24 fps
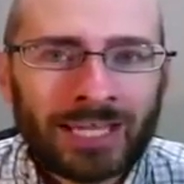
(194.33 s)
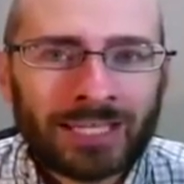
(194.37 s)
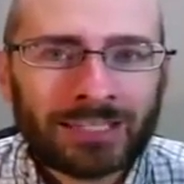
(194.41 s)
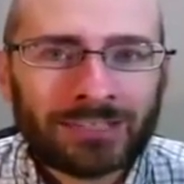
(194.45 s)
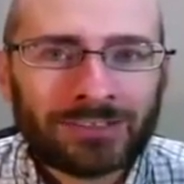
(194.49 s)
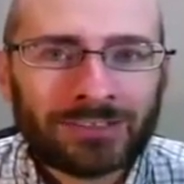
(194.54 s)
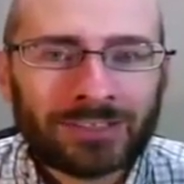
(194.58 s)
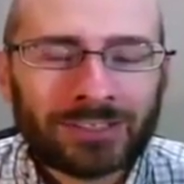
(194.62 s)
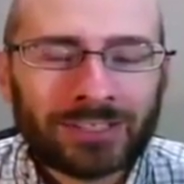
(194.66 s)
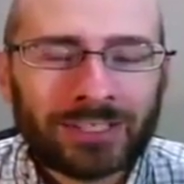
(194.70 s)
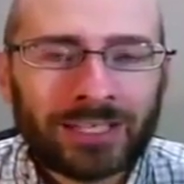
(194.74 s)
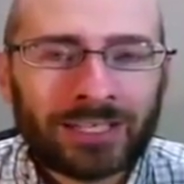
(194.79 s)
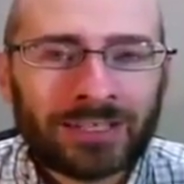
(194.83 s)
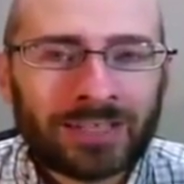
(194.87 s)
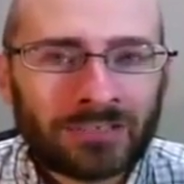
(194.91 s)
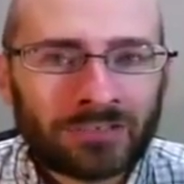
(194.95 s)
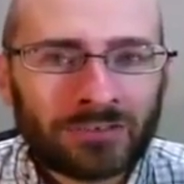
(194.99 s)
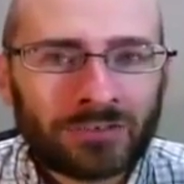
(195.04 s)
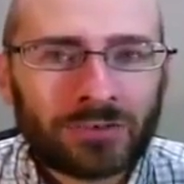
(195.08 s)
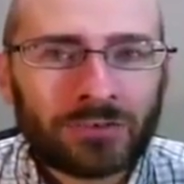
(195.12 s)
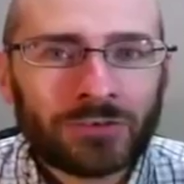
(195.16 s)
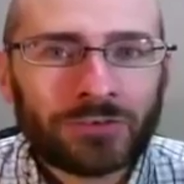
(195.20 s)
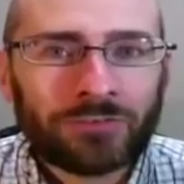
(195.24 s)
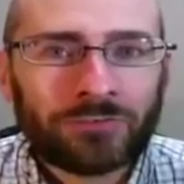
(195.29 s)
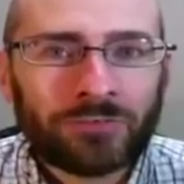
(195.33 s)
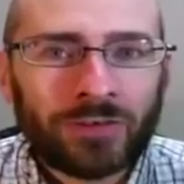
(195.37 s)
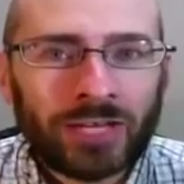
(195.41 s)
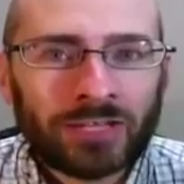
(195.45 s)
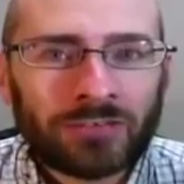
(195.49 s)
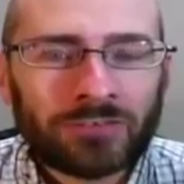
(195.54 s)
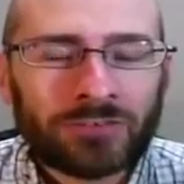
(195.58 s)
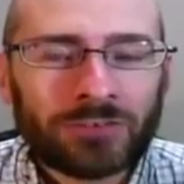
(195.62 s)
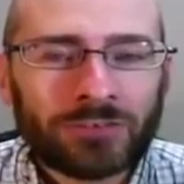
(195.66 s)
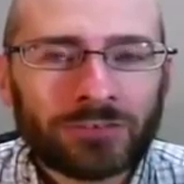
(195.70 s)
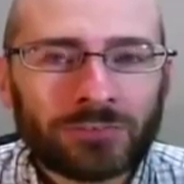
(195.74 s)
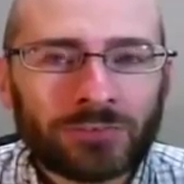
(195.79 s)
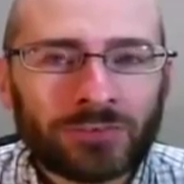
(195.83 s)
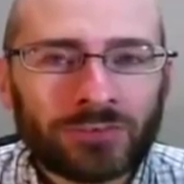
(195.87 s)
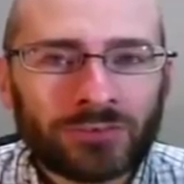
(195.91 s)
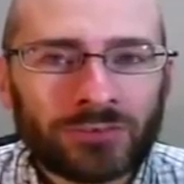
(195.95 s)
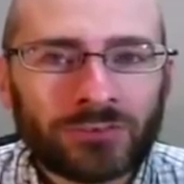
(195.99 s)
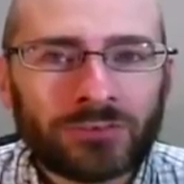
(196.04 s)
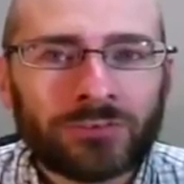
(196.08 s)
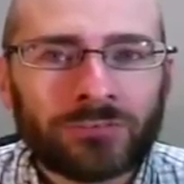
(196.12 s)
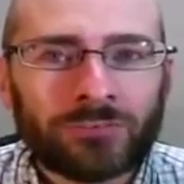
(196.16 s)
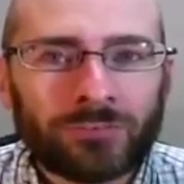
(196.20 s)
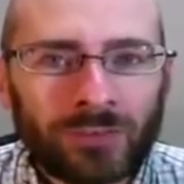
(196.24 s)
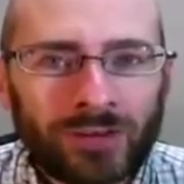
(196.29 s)
and that's called the fractional
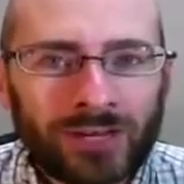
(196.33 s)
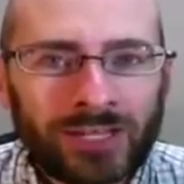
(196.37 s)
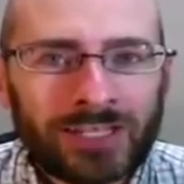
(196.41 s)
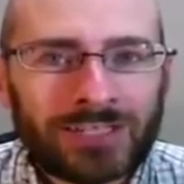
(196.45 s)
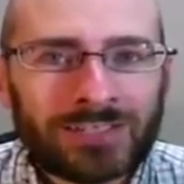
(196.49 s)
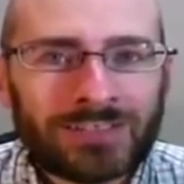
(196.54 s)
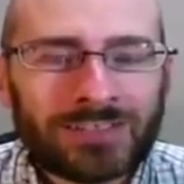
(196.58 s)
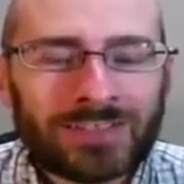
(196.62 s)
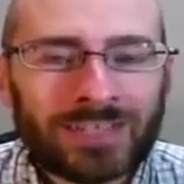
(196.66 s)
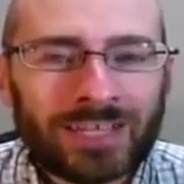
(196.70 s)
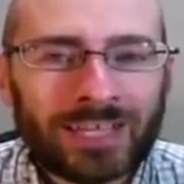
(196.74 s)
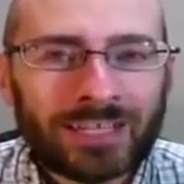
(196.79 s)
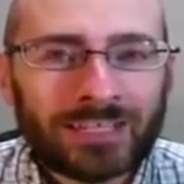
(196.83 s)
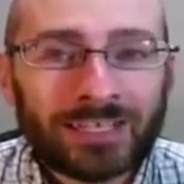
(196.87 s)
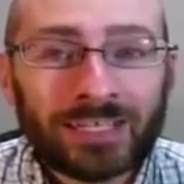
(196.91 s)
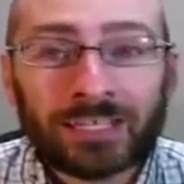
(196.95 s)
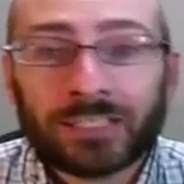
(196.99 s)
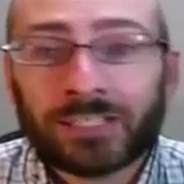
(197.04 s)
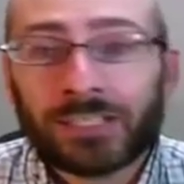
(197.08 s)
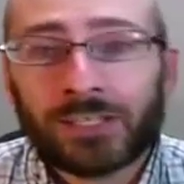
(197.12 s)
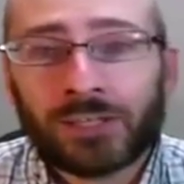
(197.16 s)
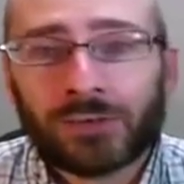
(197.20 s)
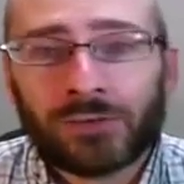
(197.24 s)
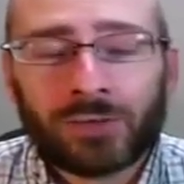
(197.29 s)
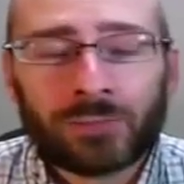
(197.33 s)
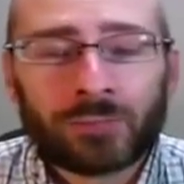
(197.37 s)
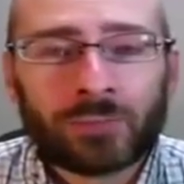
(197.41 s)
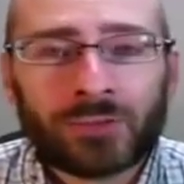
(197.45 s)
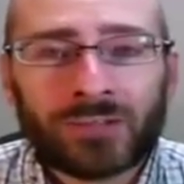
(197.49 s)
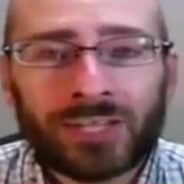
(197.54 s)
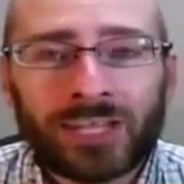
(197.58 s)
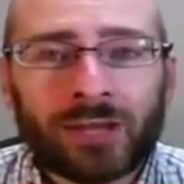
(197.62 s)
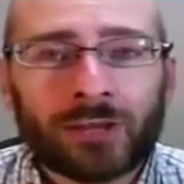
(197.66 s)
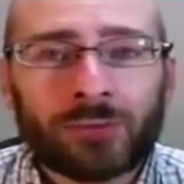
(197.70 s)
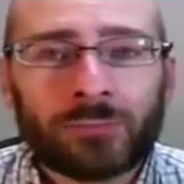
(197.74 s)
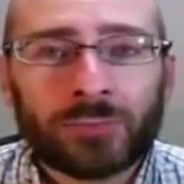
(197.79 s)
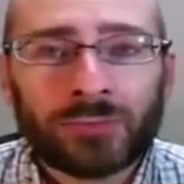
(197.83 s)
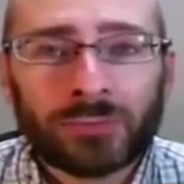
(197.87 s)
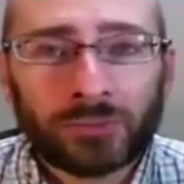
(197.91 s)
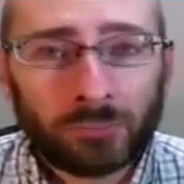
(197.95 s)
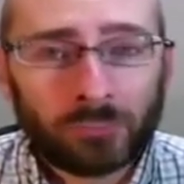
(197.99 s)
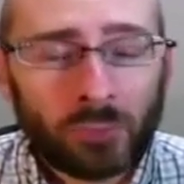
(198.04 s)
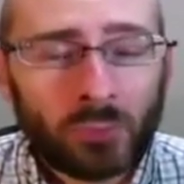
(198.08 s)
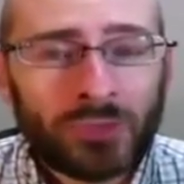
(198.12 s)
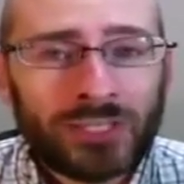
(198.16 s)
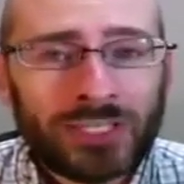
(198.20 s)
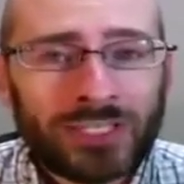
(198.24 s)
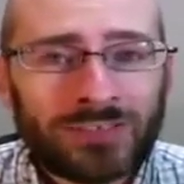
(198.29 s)
reserve rate, and that can go up or down. But the
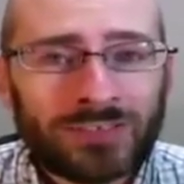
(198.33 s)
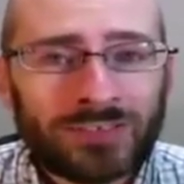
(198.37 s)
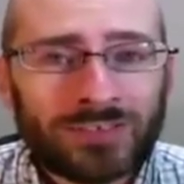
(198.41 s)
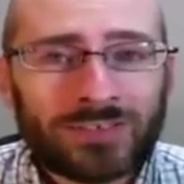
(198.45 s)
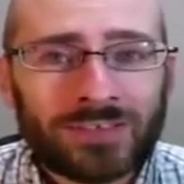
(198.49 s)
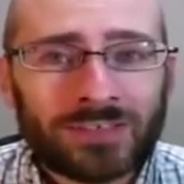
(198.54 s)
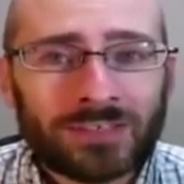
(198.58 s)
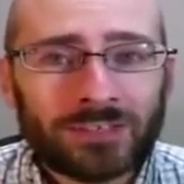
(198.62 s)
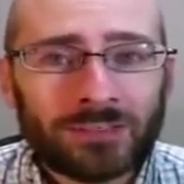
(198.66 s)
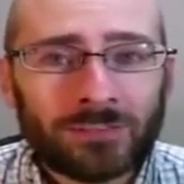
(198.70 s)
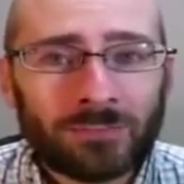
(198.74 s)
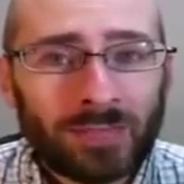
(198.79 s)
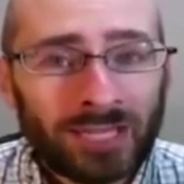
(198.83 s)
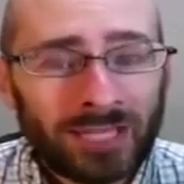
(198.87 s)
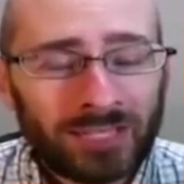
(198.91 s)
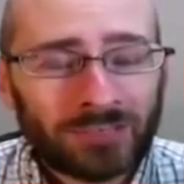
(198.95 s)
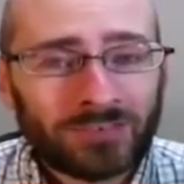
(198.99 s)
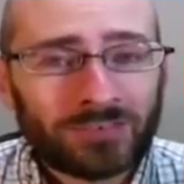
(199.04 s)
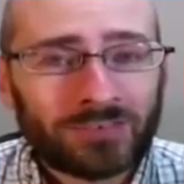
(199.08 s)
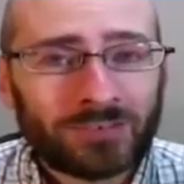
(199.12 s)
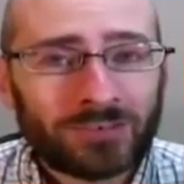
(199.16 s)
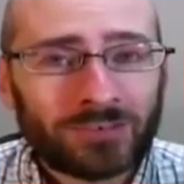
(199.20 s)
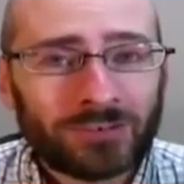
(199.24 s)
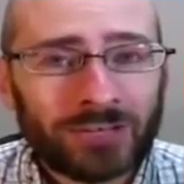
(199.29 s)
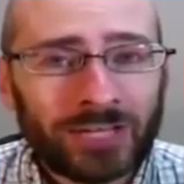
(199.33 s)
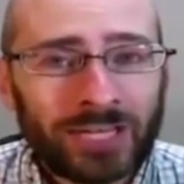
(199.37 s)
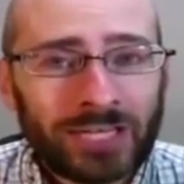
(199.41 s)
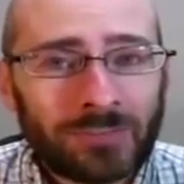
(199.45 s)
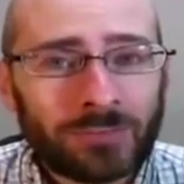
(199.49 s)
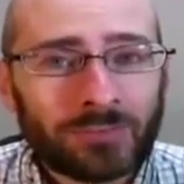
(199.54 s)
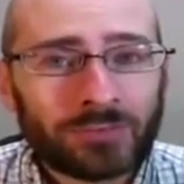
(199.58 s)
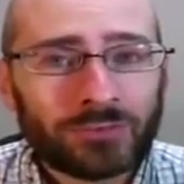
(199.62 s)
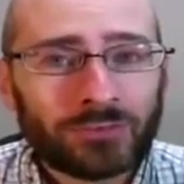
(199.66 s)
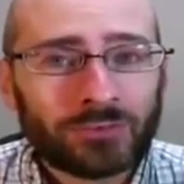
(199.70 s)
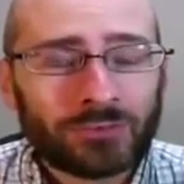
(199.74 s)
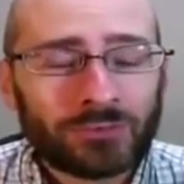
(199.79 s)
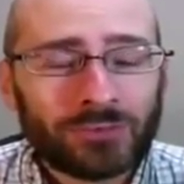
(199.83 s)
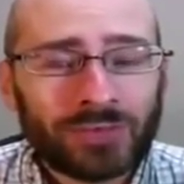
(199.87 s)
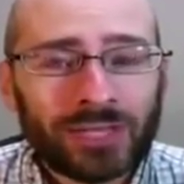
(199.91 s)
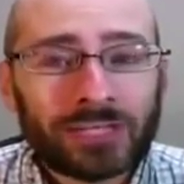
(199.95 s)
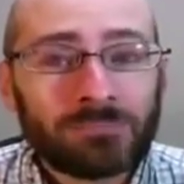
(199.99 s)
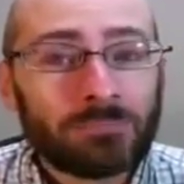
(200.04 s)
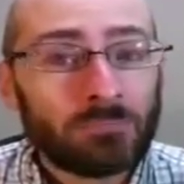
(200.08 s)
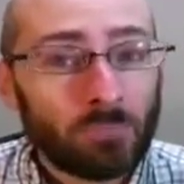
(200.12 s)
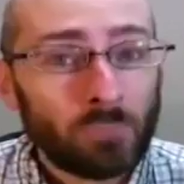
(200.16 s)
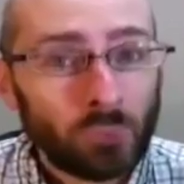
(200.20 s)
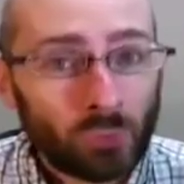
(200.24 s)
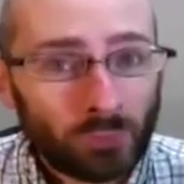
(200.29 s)
point is that the banks are able to
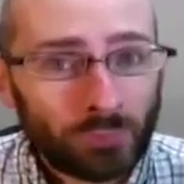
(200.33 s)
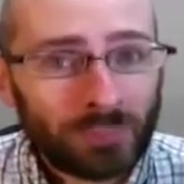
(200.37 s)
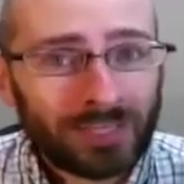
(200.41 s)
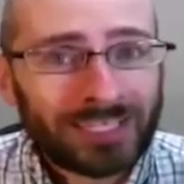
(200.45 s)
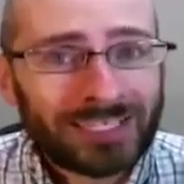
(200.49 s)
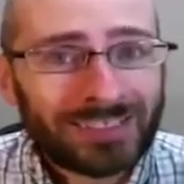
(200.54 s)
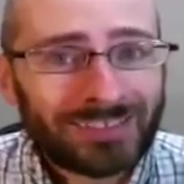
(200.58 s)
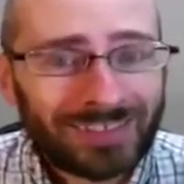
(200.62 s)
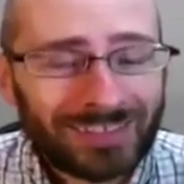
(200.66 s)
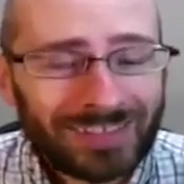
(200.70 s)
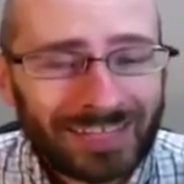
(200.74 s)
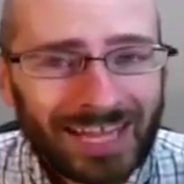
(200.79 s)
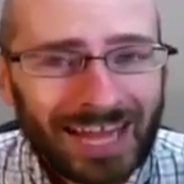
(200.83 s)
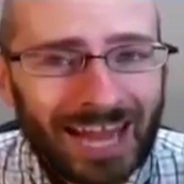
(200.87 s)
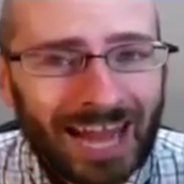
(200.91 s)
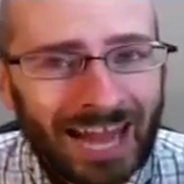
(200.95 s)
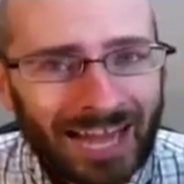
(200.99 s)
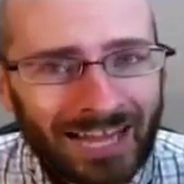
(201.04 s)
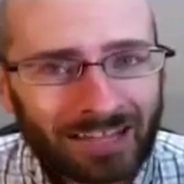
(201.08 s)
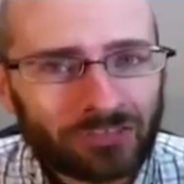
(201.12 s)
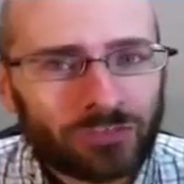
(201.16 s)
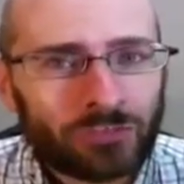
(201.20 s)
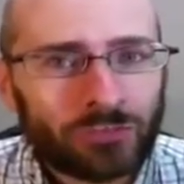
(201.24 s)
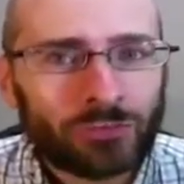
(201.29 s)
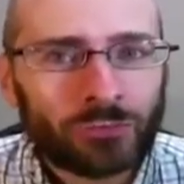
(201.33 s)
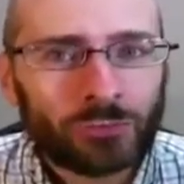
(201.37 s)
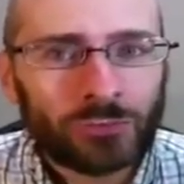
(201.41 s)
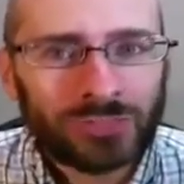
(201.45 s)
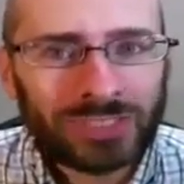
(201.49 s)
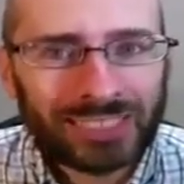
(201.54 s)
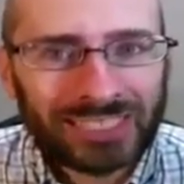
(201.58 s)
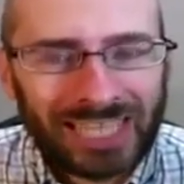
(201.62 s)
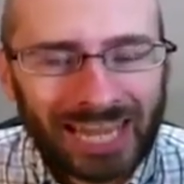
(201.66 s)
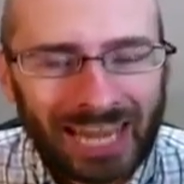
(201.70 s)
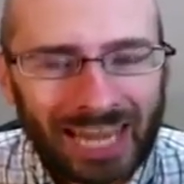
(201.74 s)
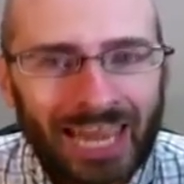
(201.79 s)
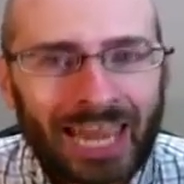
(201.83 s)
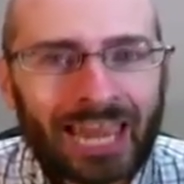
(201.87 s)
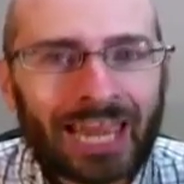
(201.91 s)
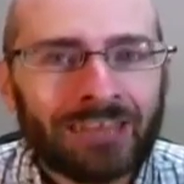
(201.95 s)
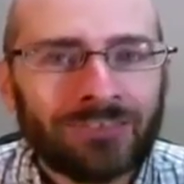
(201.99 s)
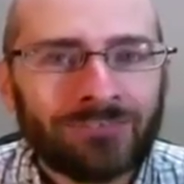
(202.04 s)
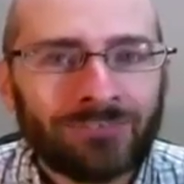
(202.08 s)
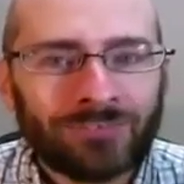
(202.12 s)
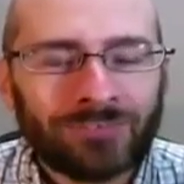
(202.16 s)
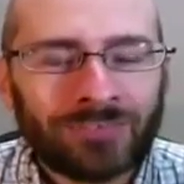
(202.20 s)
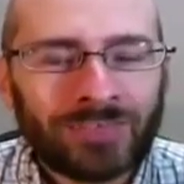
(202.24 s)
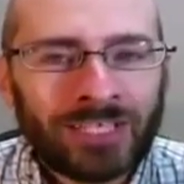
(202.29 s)
create more money than they actually
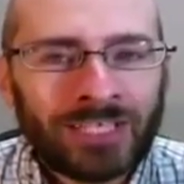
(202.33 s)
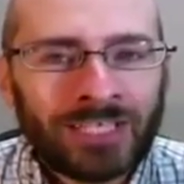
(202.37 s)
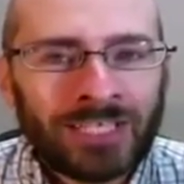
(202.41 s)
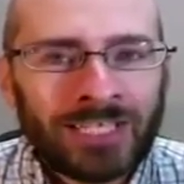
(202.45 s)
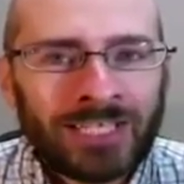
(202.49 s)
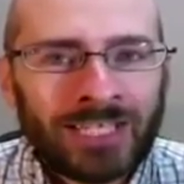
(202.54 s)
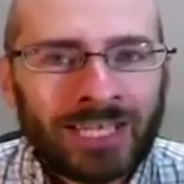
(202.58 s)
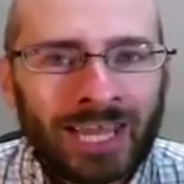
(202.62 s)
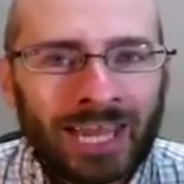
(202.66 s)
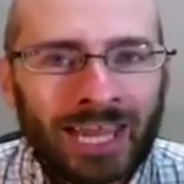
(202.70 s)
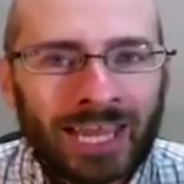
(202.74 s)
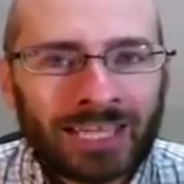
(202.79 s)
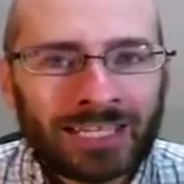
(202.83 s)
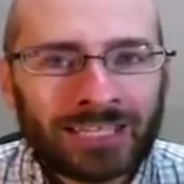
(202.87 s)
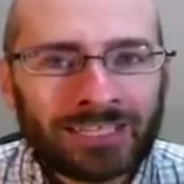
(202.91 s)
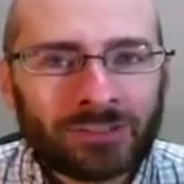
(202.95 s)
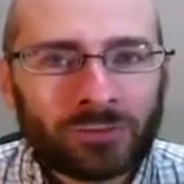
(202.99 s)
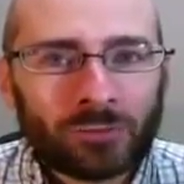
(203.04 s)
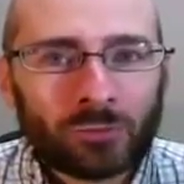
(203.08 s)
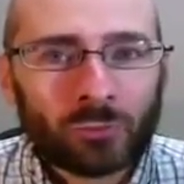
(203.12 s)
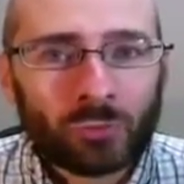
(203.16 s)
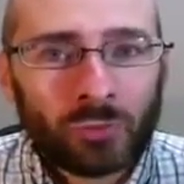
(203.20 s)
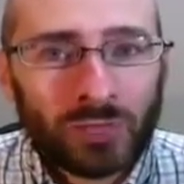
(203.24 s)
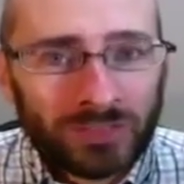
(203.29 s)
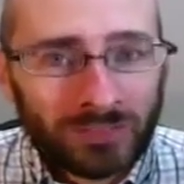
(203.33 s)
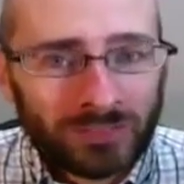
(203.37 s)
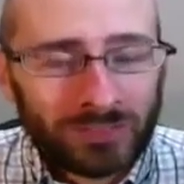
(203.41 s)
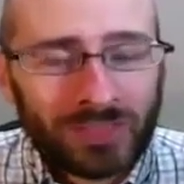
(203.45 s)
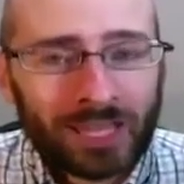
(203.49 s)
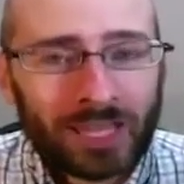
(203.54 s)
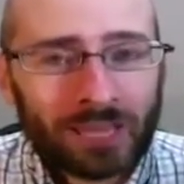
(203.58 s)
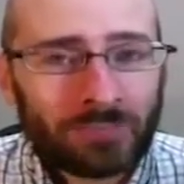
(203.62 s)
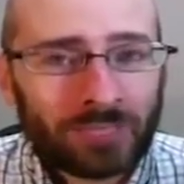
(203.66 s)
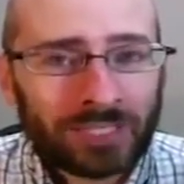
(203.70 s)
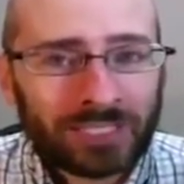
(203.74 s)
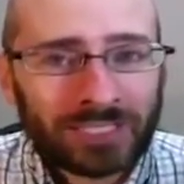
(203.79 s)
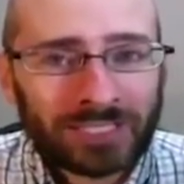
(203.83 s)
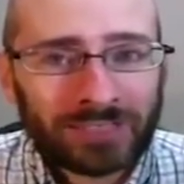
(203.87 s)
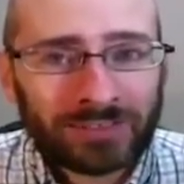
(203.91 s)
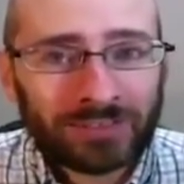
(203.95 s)
have. And with that